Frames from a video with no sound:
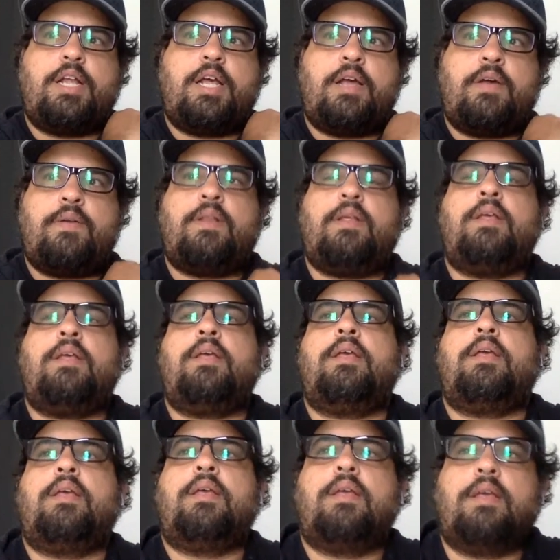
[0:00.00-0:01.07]
out
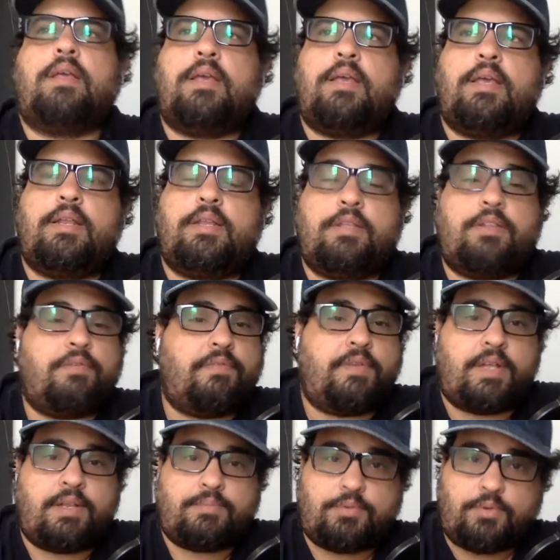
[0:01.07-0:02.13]
and he
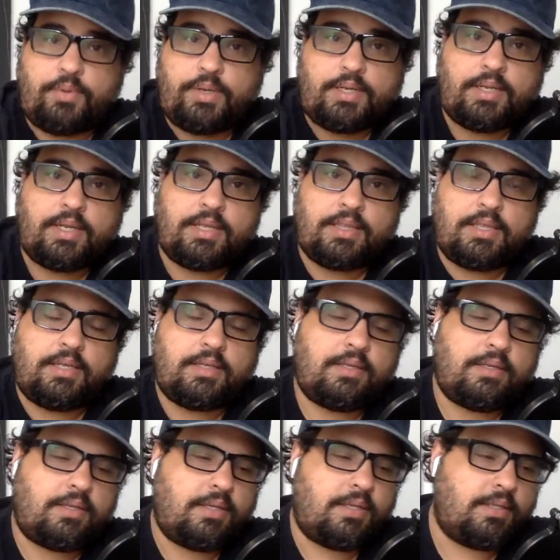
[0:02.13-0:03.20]
developed quickly, I
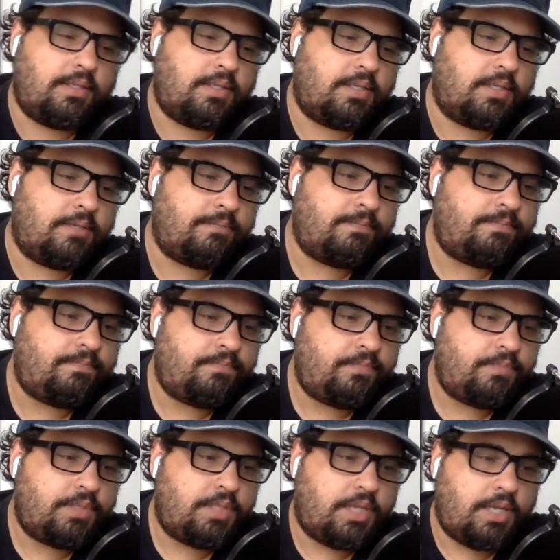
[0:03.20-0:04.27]
think, and
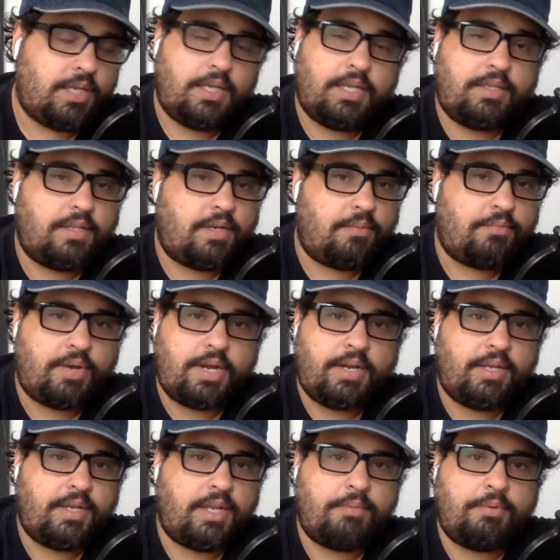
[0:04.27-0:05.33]
he ended up
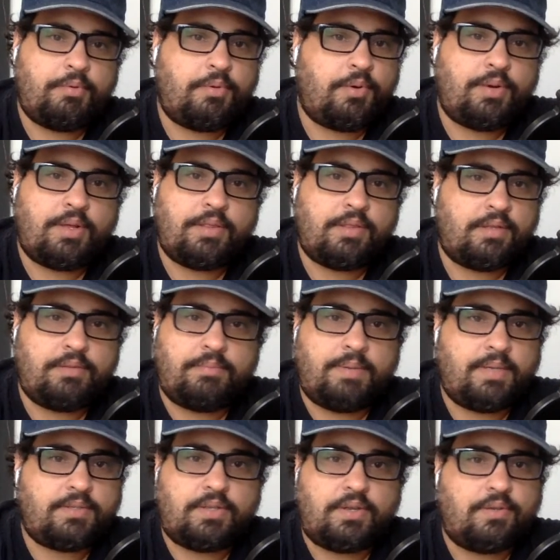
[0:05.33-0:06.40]
writing in Abbey Road, I think, the
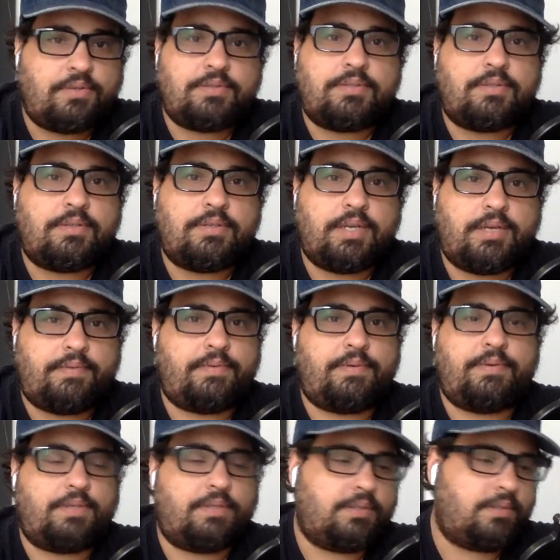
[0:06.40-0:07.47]
best songs
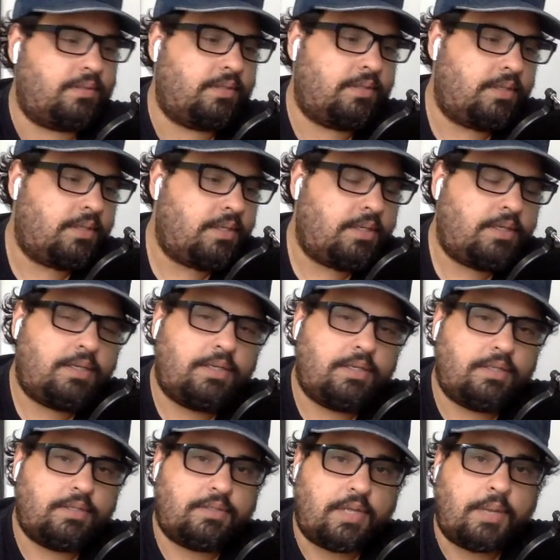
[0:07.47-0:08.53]
ever in
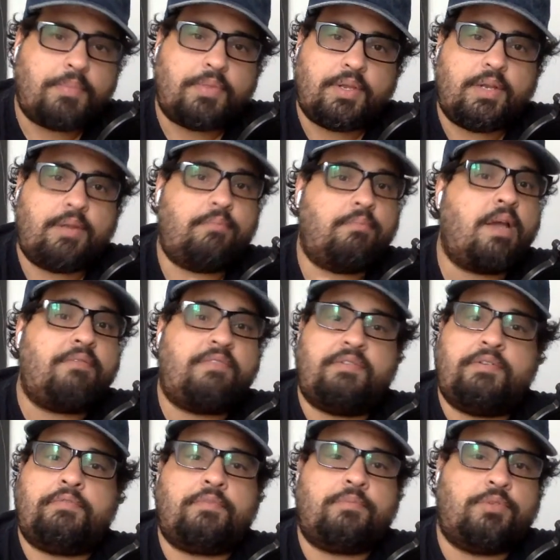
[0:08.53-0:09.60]
something. And my
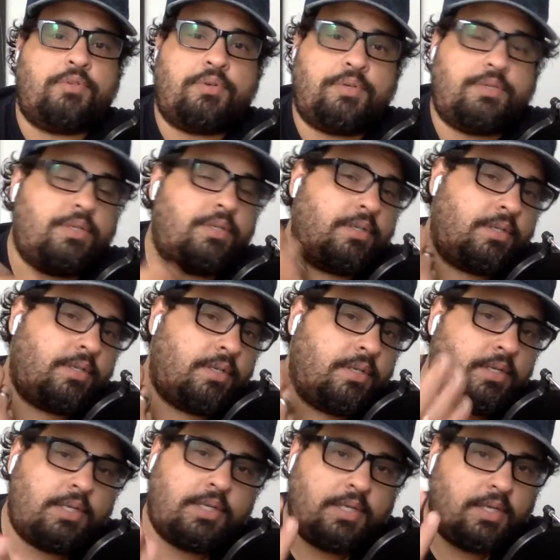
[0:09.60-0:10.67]
favorite from George,
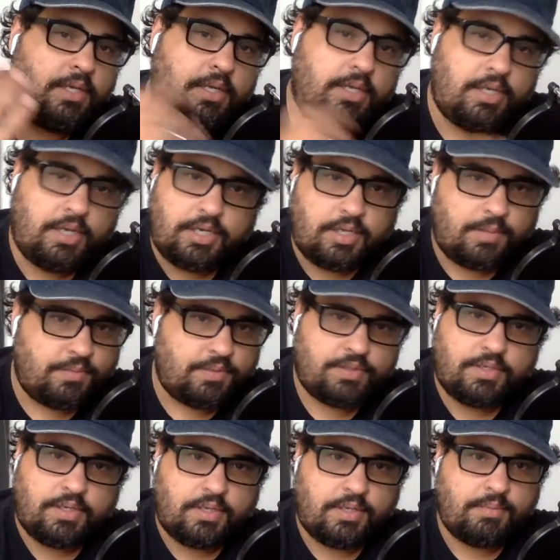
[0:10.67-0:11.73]
Here Comes the
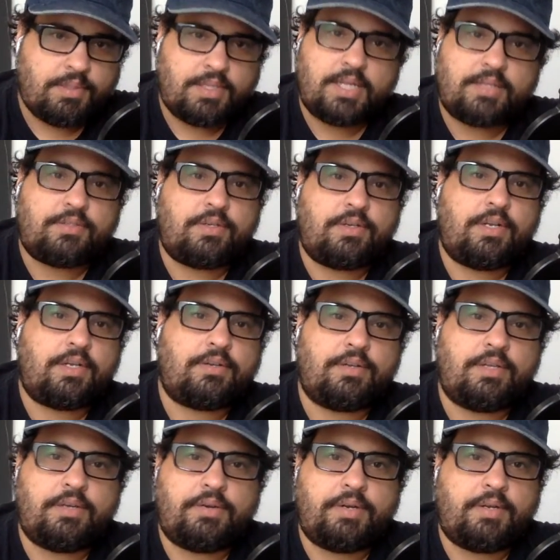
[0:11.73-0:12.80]
Sun. I mean, that song I
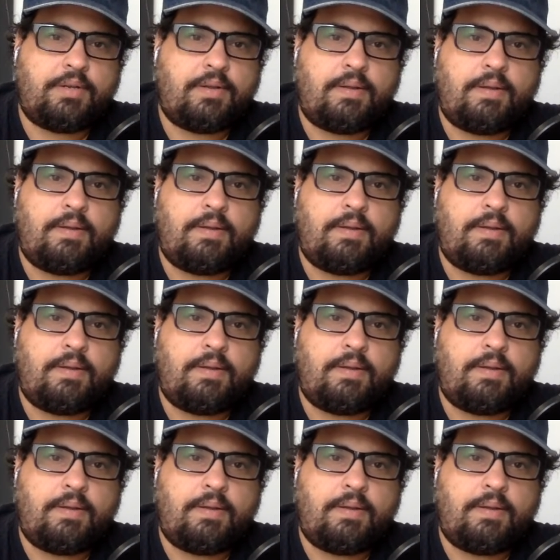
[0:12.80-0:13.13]
could hear it